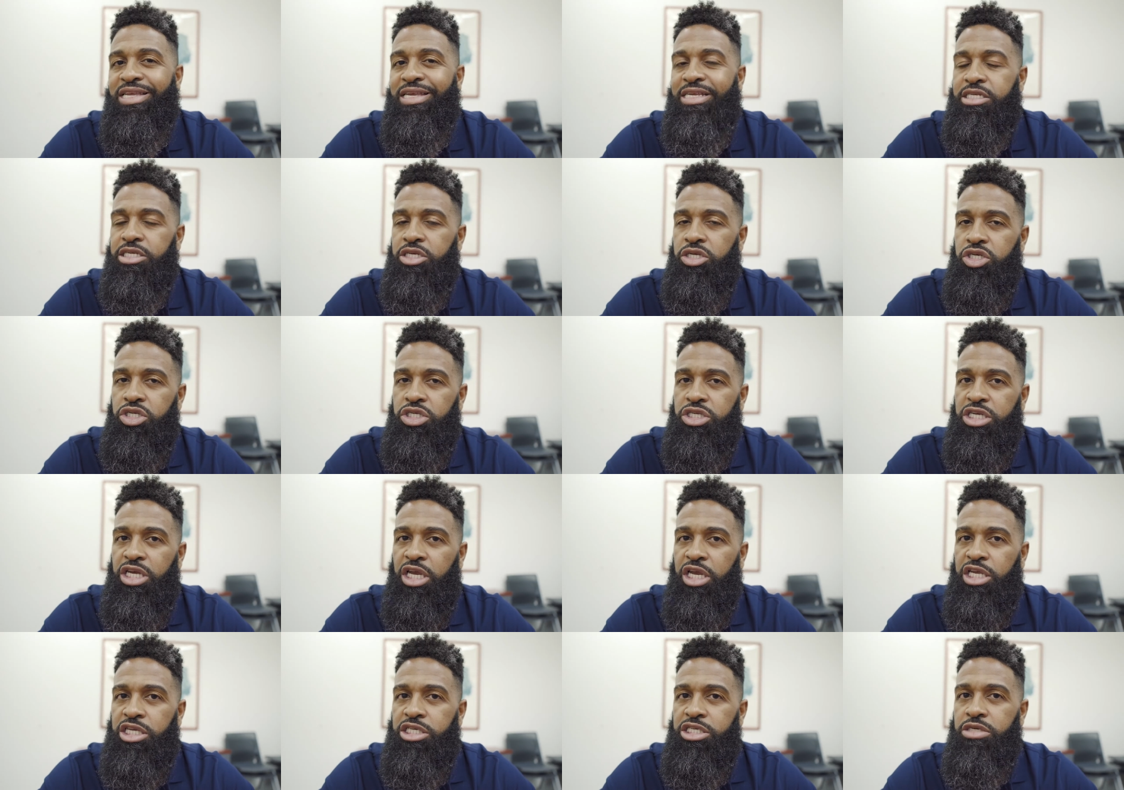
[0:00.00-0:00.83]
there's a good
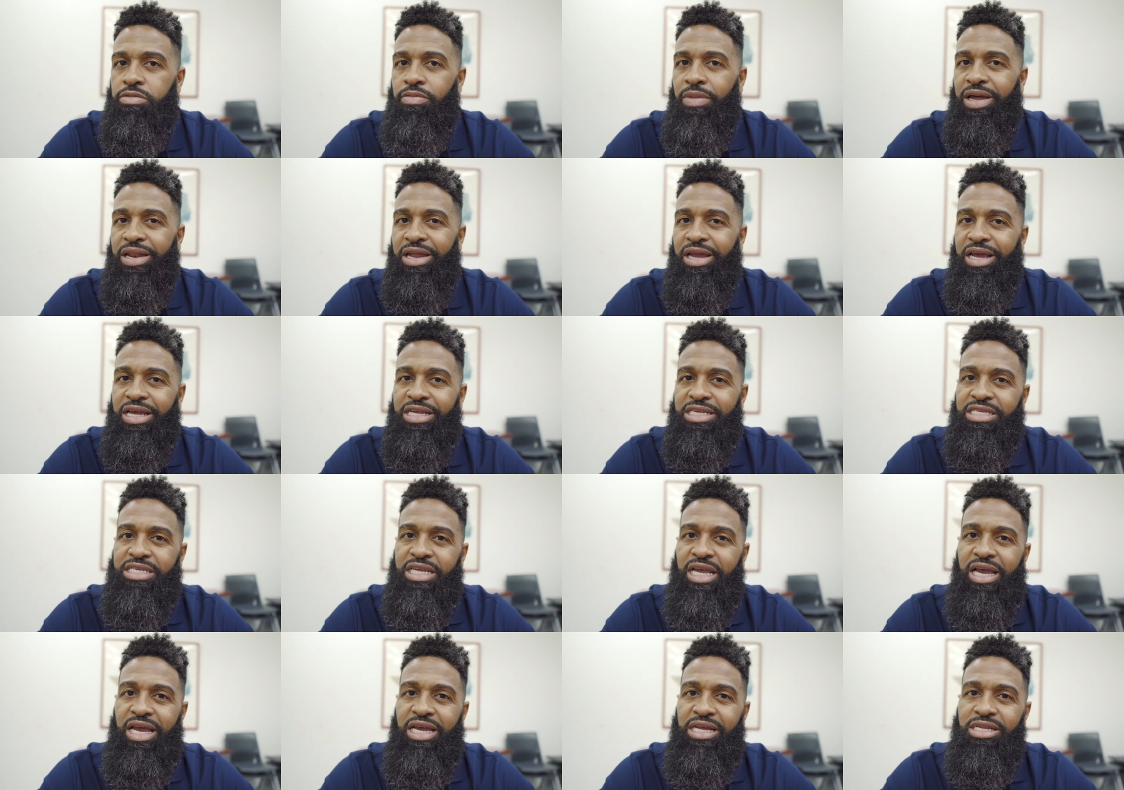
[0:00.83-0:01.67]
chance she might have got
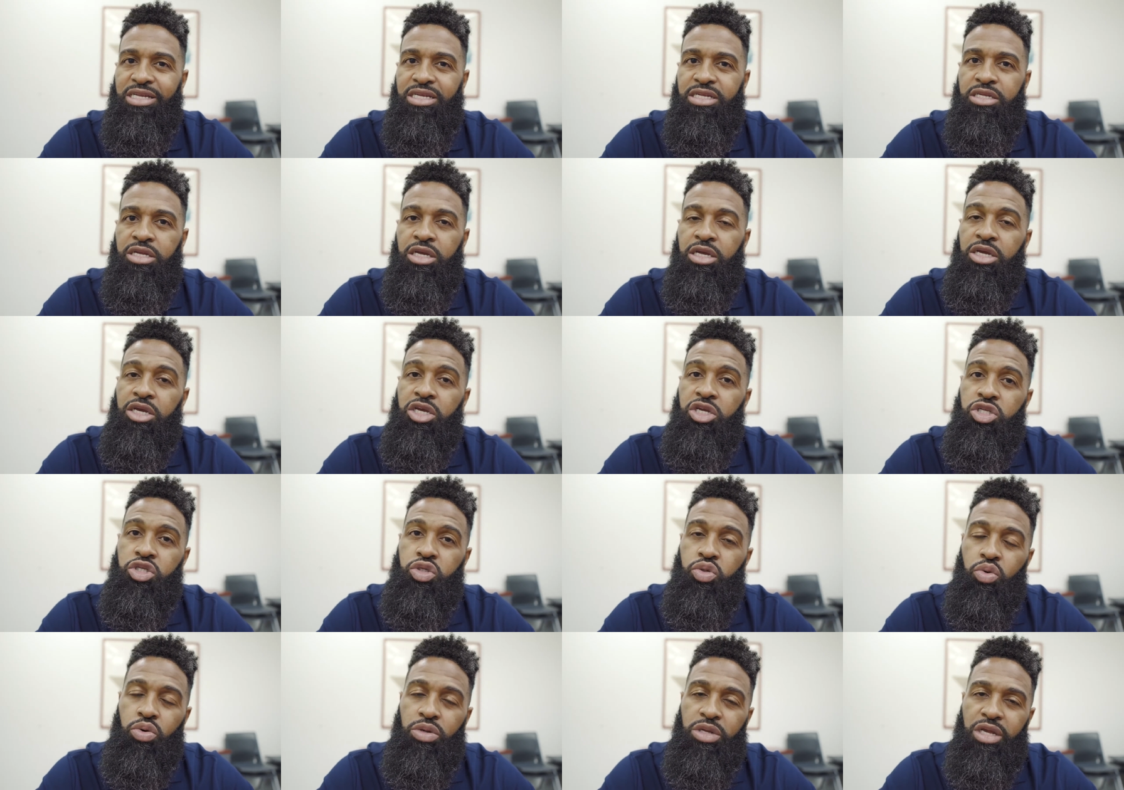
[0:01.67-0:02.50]
signed in
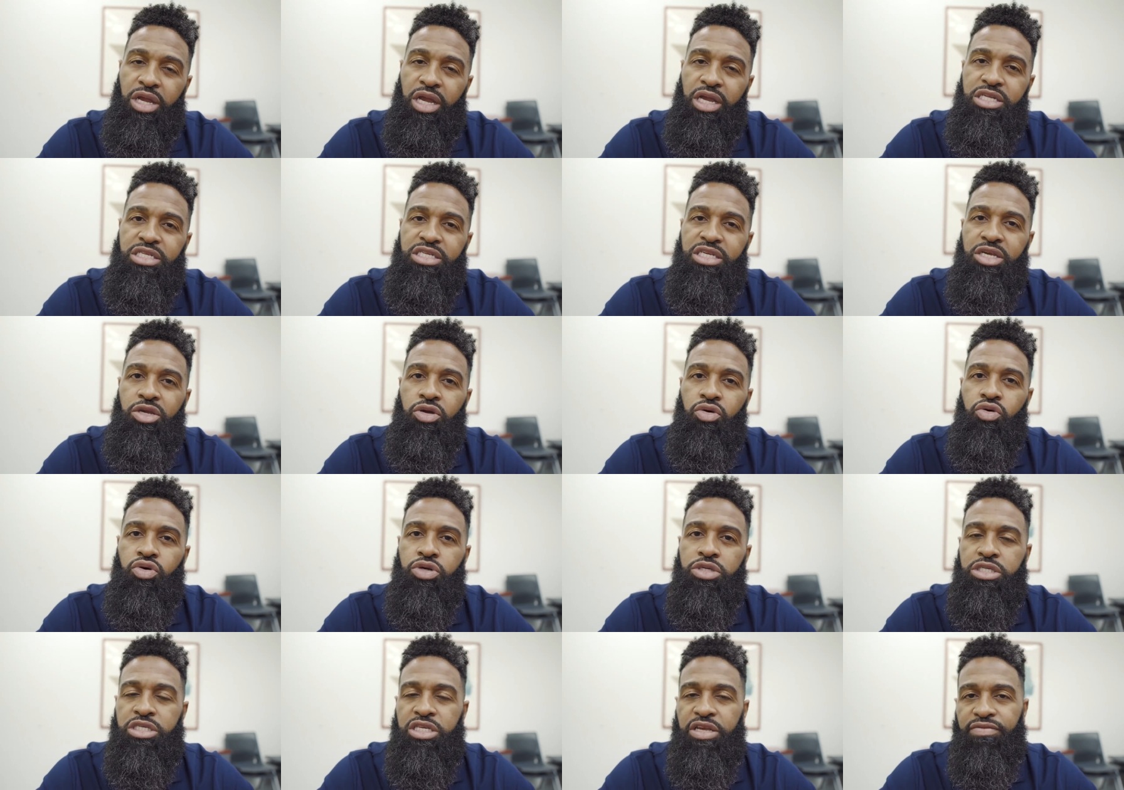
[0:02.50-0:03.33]
2018
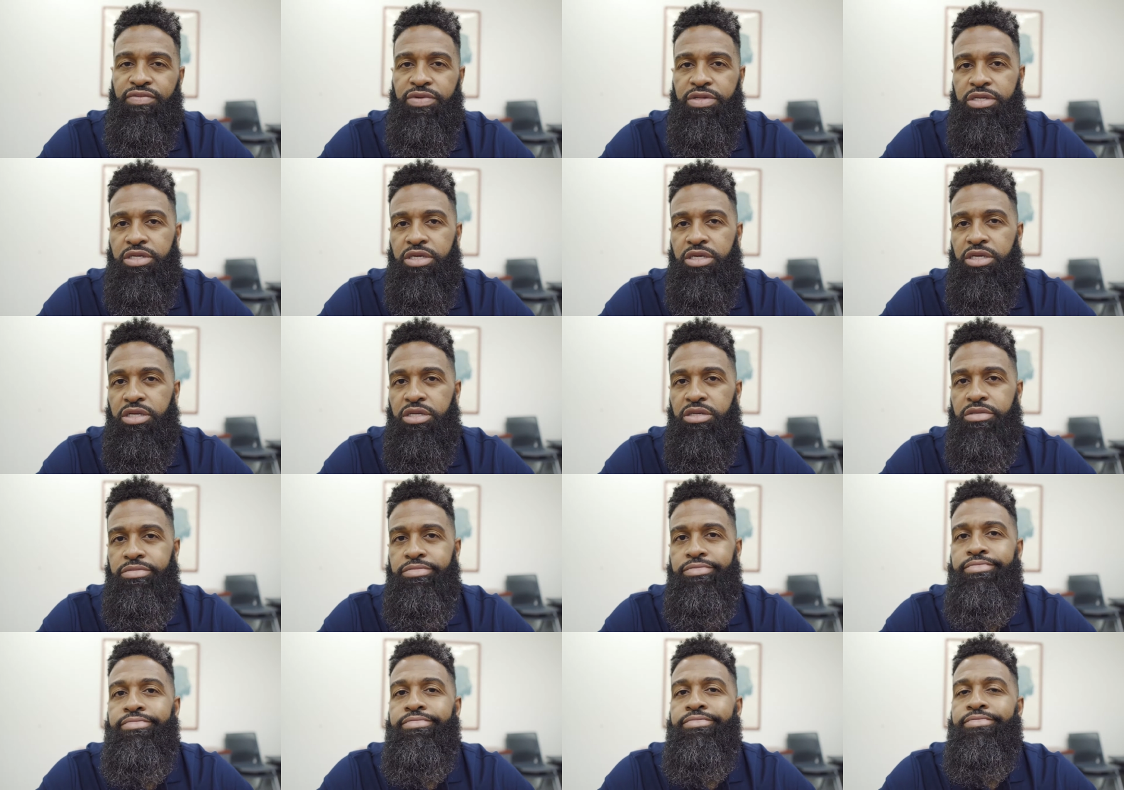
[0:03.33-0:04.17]
or 17.
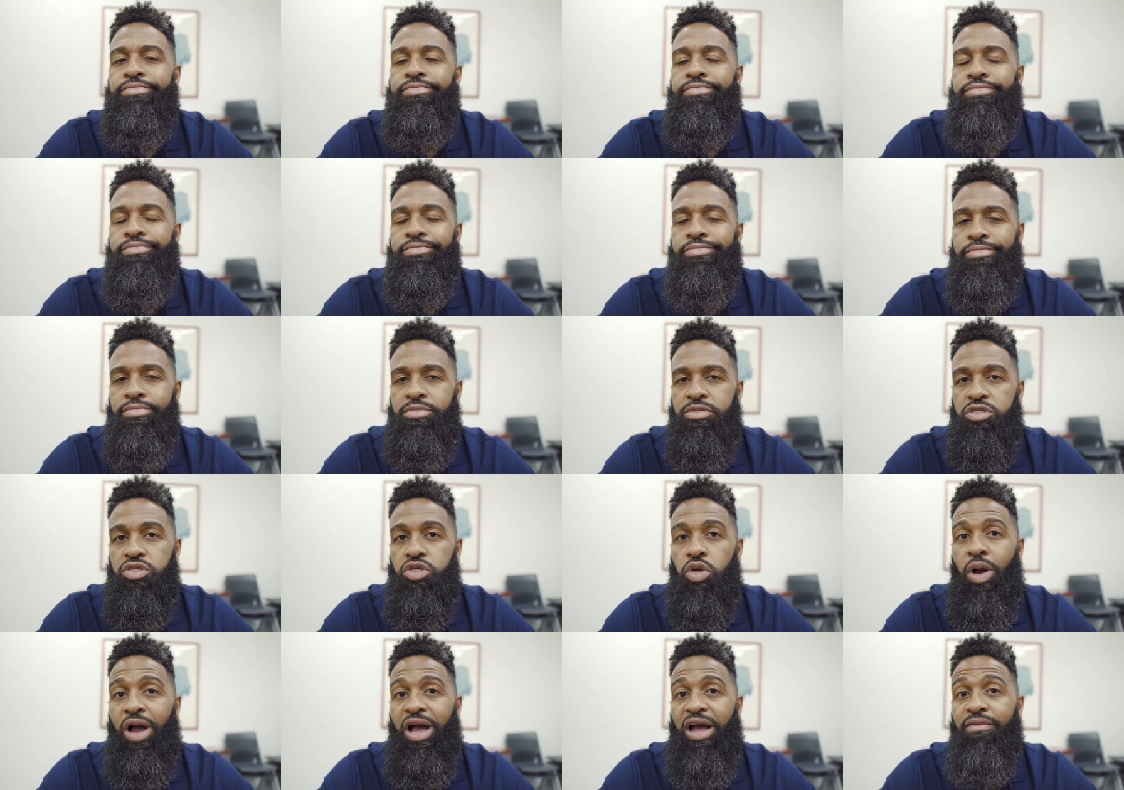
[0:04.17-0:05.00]

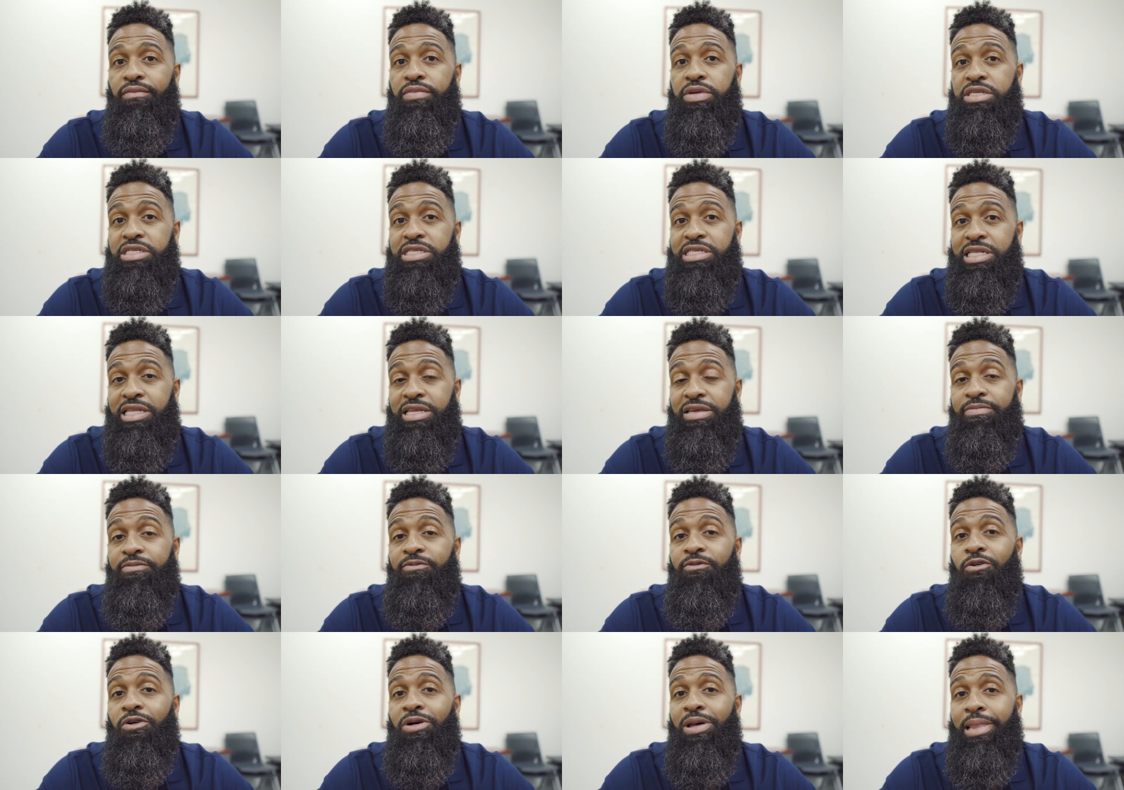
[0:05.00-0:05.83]
So I've been sleep
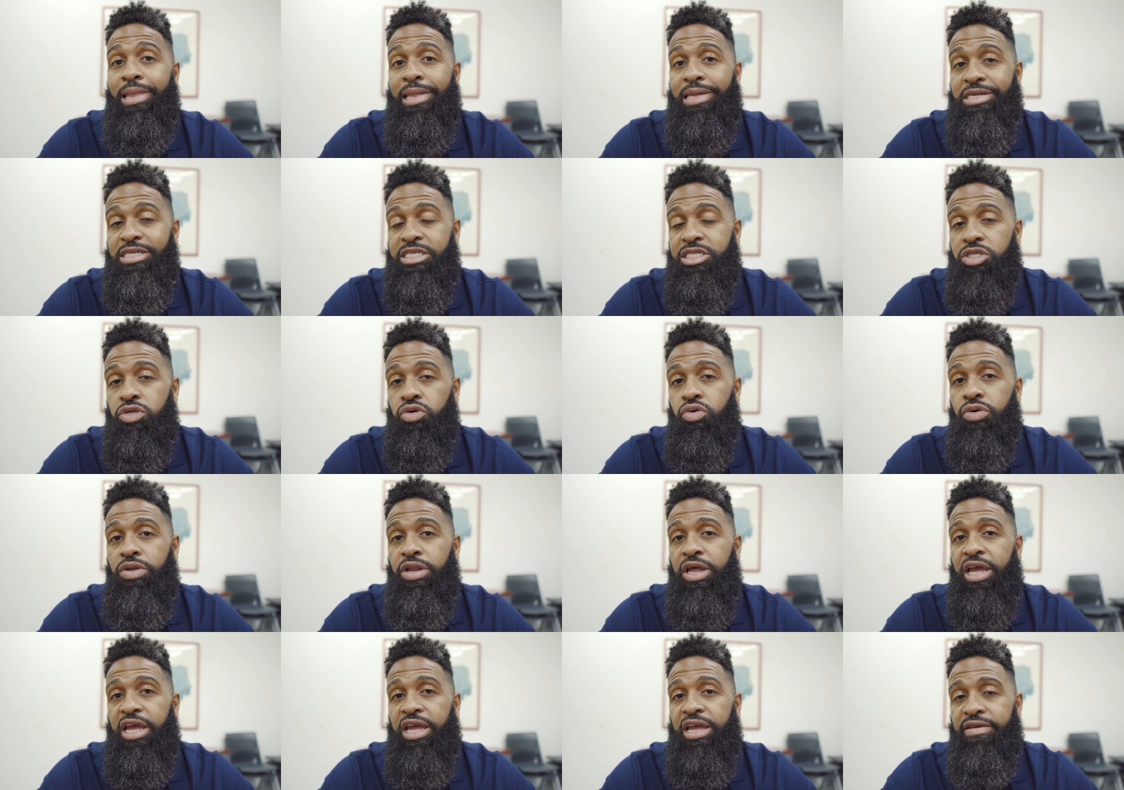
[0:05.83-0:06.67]
for at least two
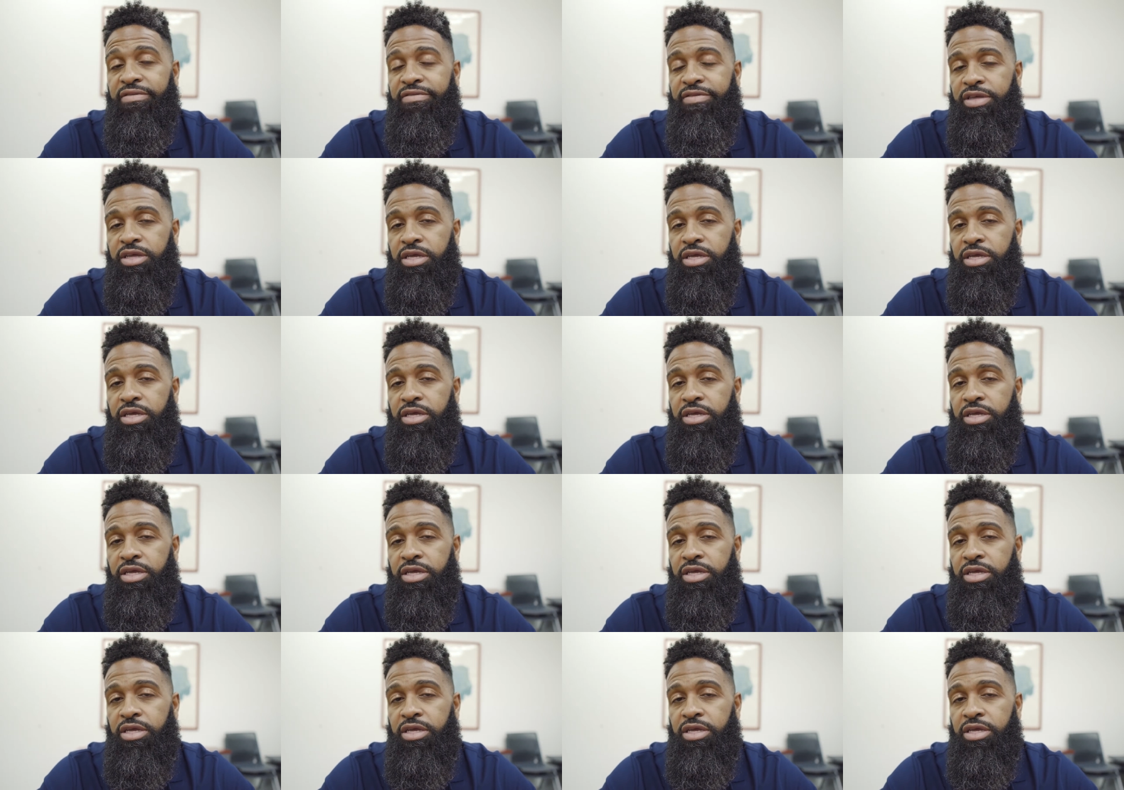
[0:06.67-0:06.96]
and a half